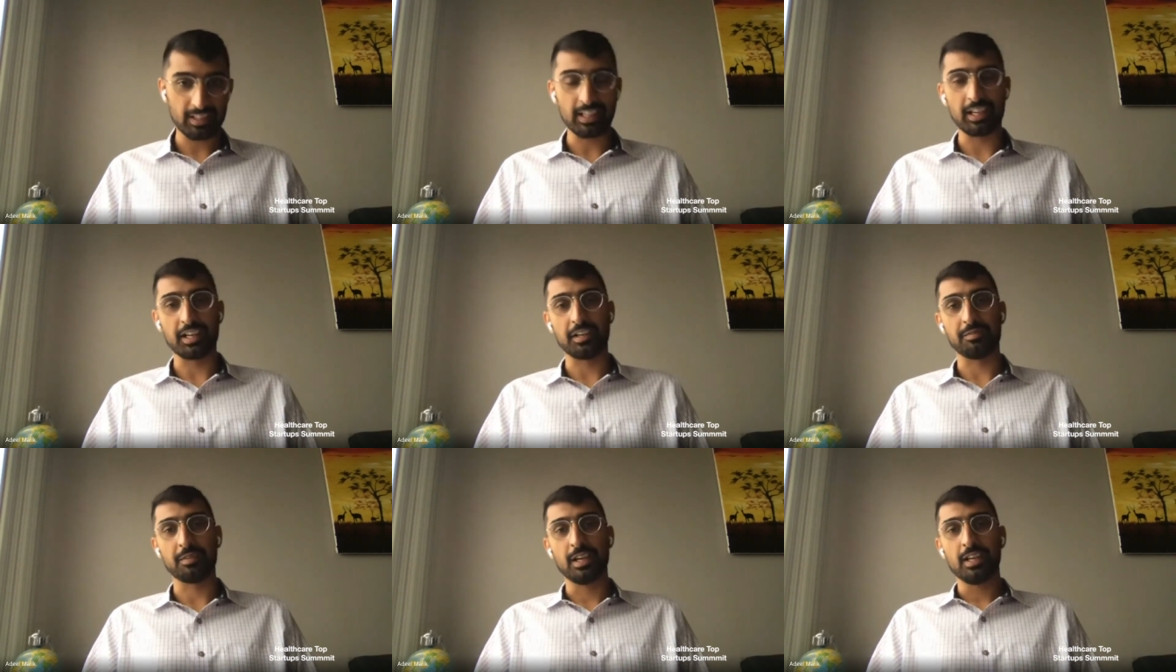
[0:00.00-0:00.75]

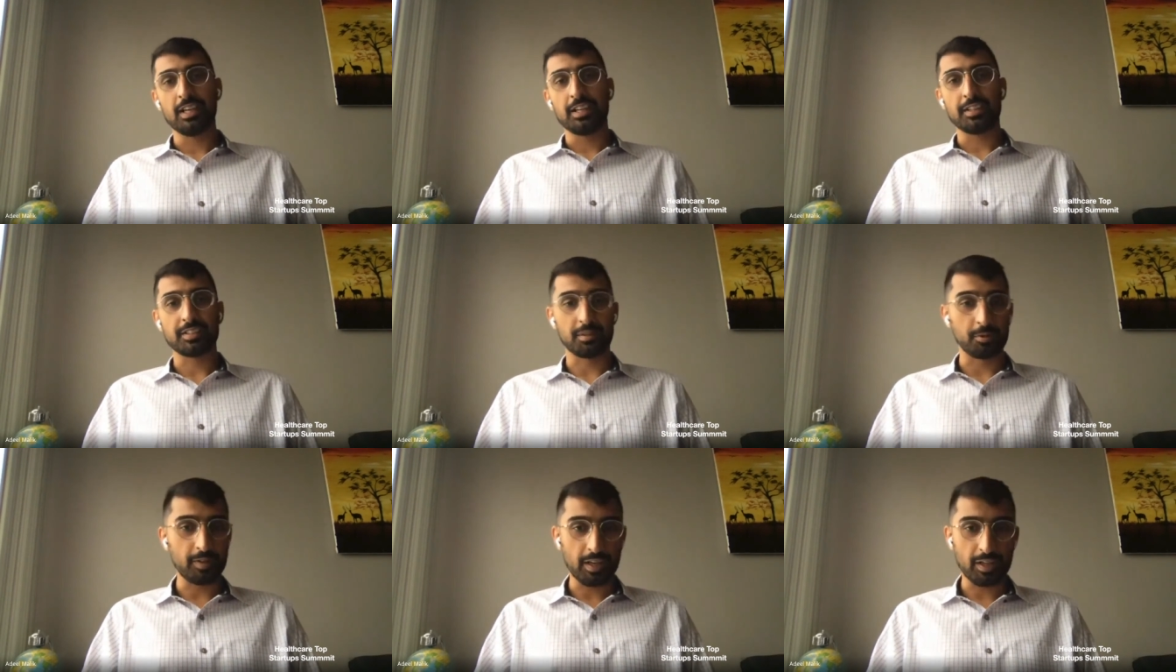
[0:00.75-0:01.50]
Some
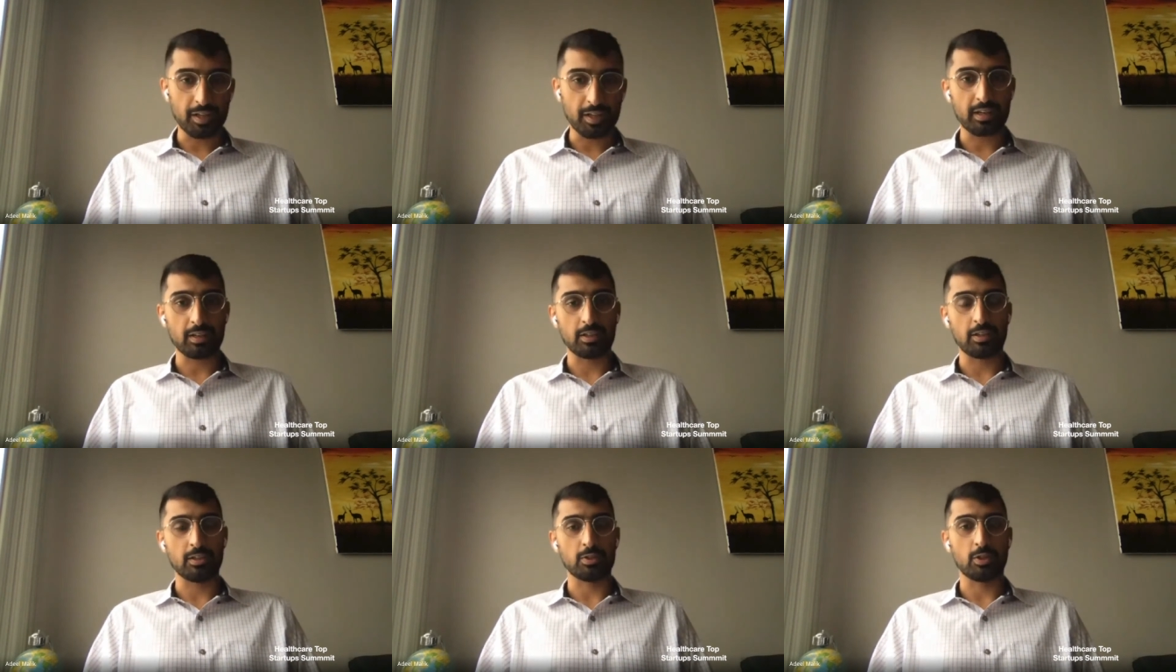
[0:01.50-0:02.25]
of our
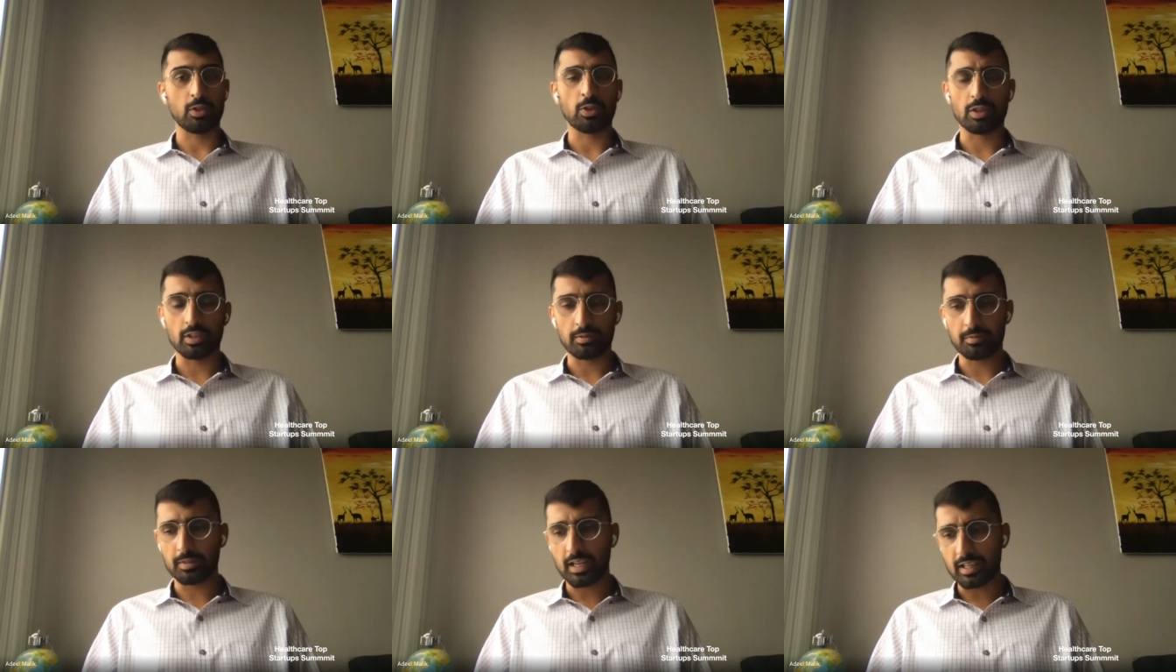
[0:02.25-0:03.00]
competitors, or
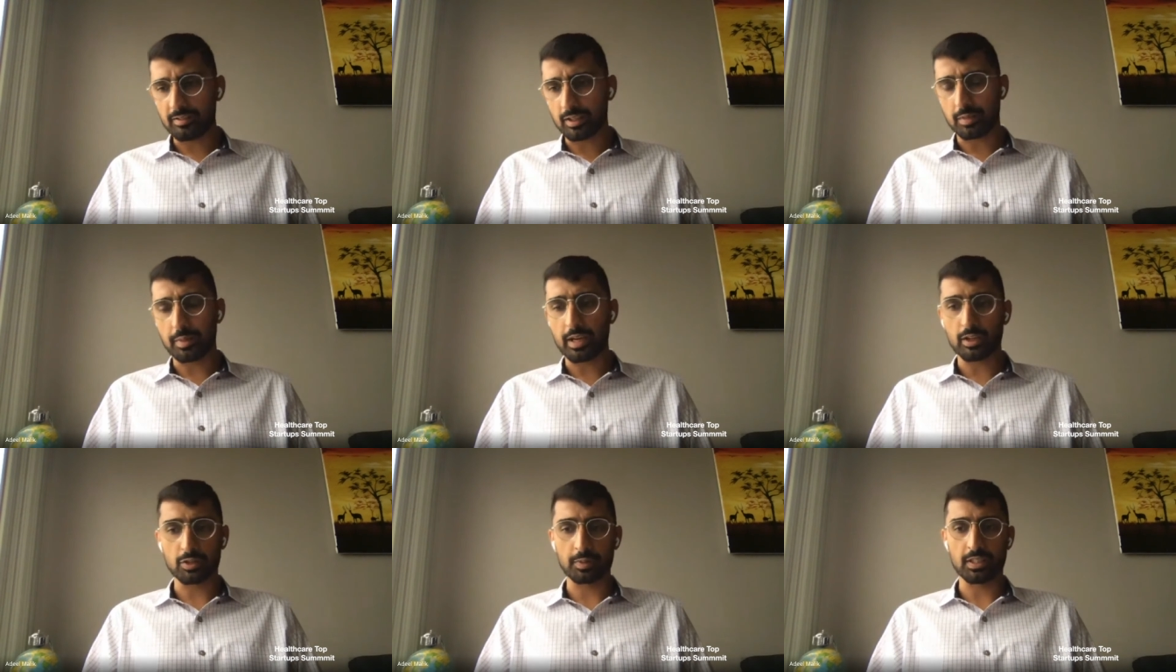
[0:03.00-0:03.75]
not even
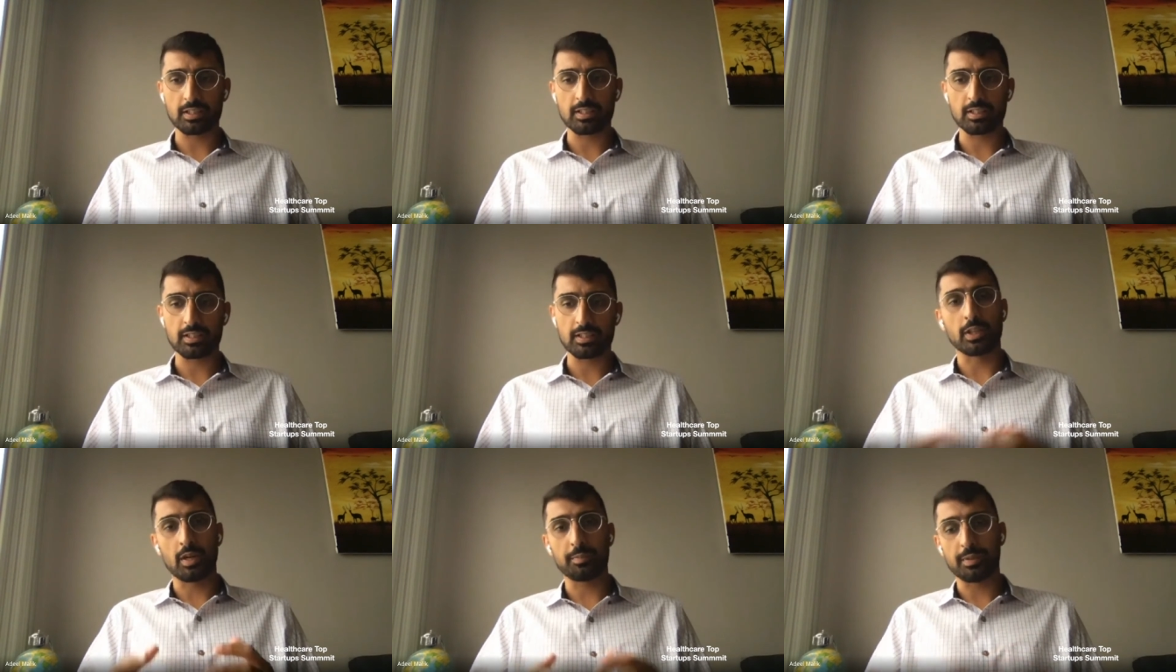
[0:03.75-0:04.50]
competitors, but similar
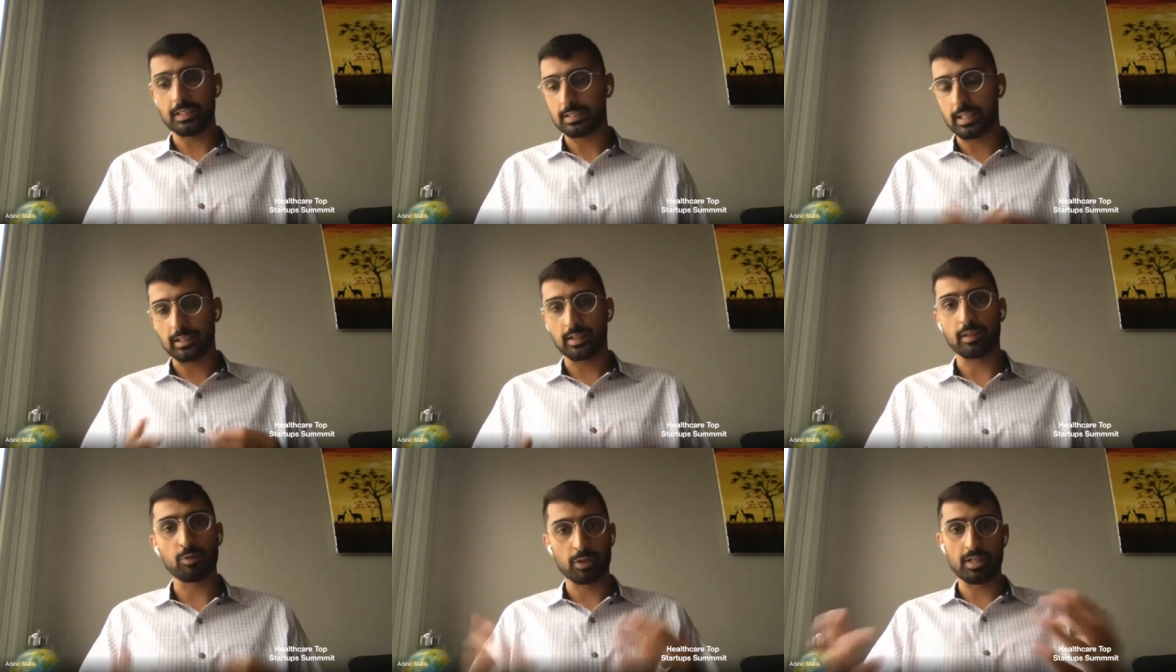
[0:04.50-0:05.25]
companies, like
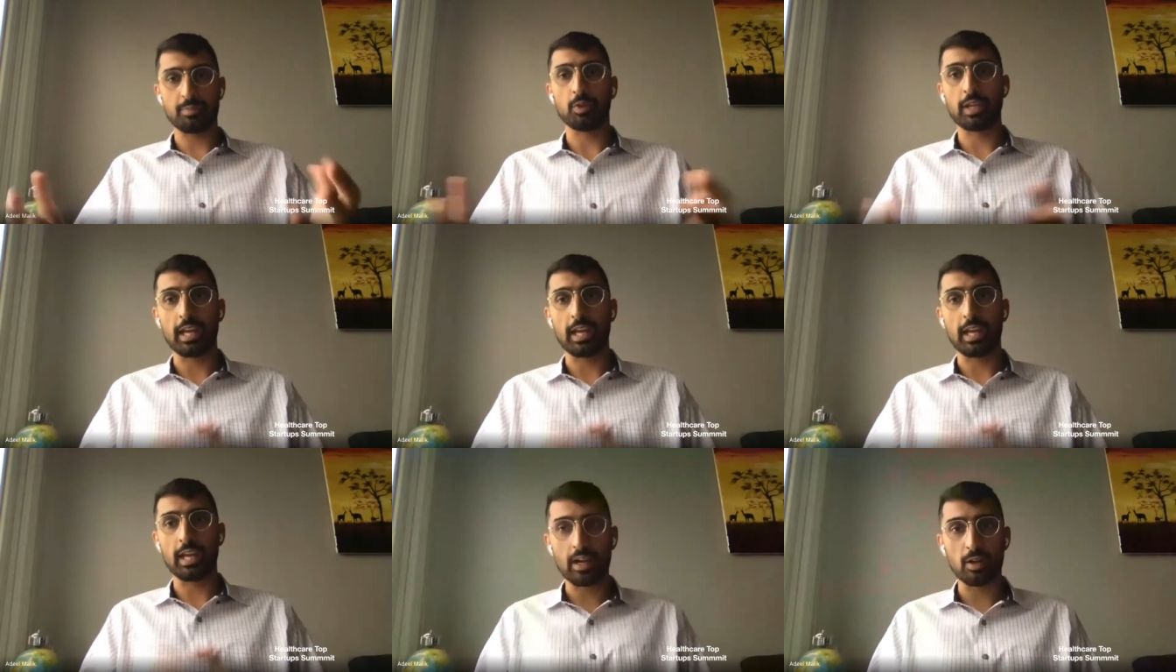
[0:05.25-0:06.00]
for example, K
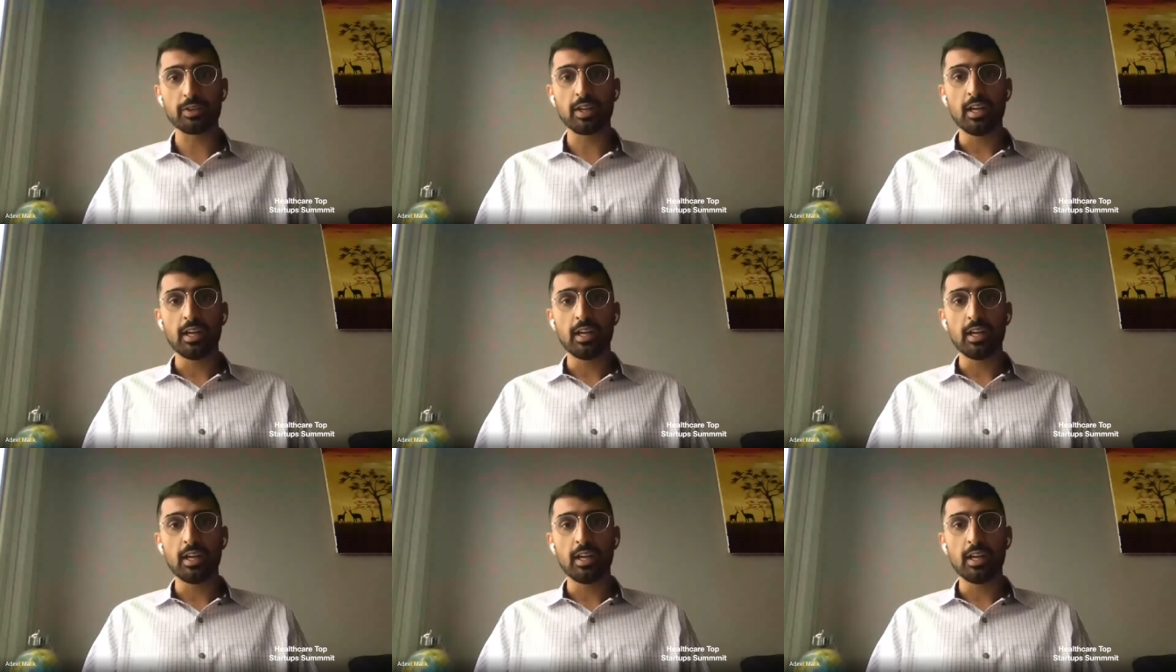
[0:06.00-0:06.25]
Health,